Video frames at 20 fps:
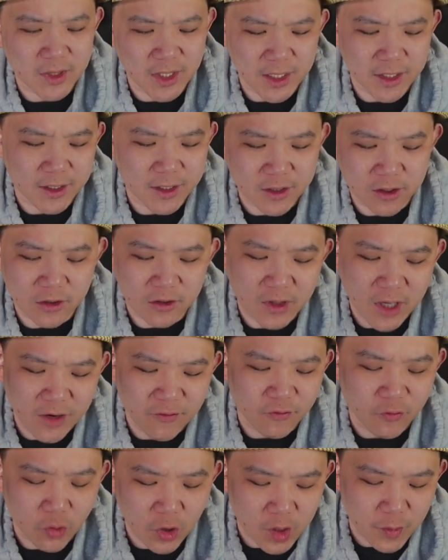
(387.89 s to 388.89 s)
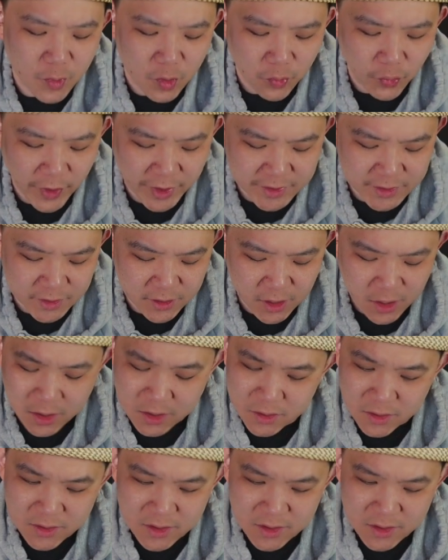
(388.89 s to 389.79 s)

like, you know, affordable price cigars.